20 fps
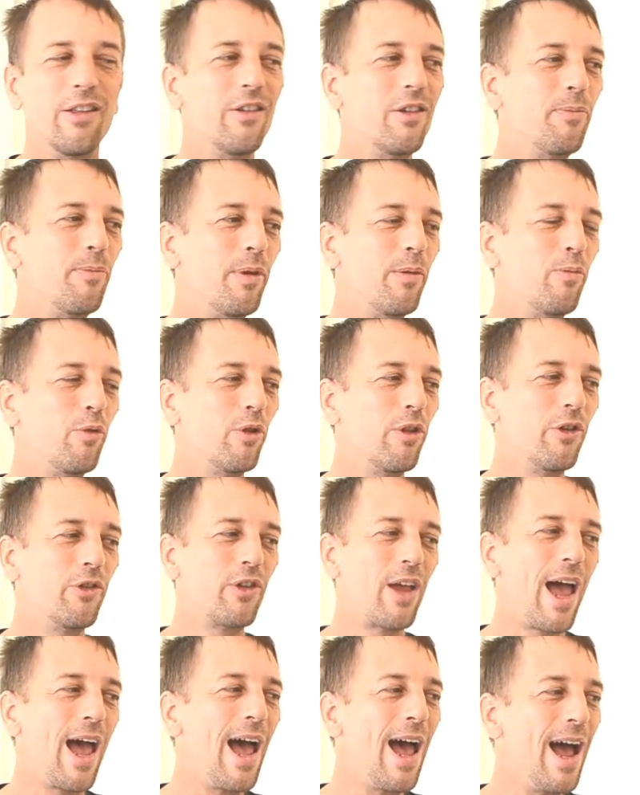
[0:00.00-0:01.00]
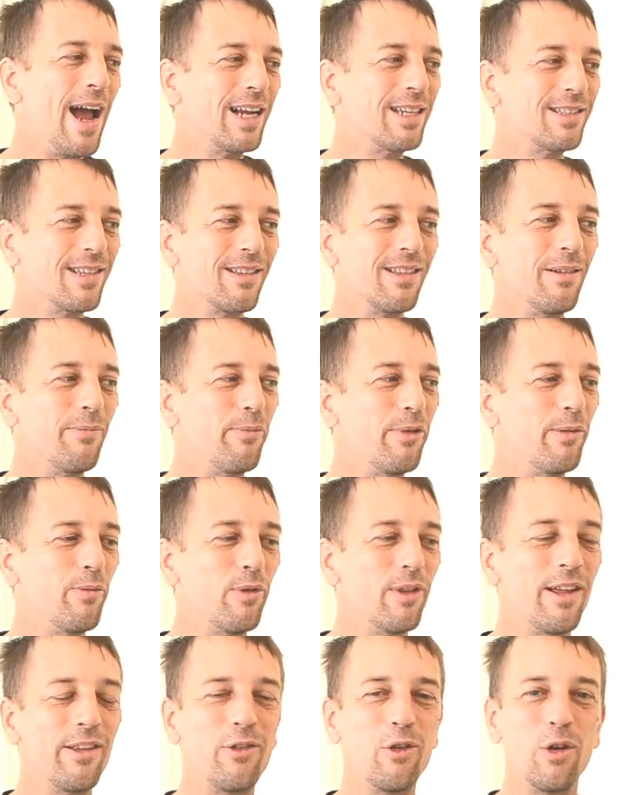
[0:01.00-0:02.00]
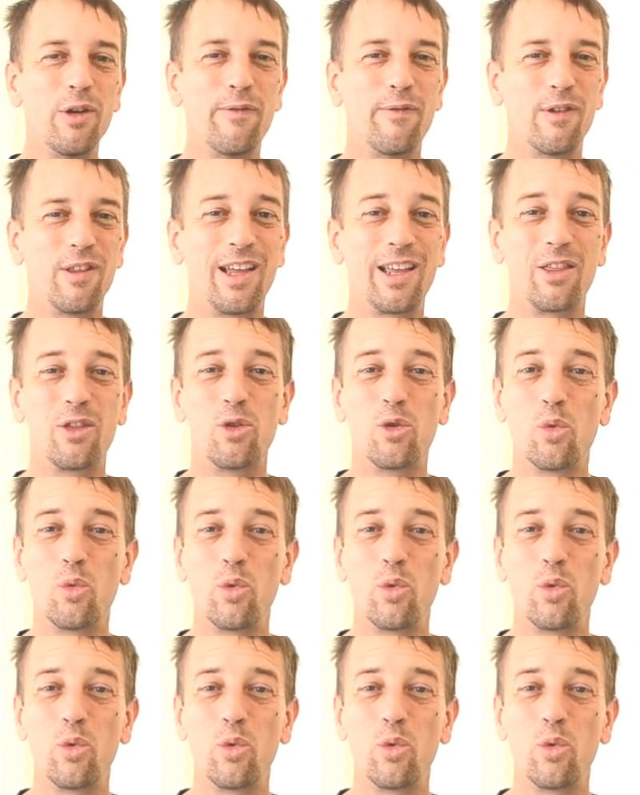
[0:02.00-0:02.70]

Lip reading: There's excellent people that do it for like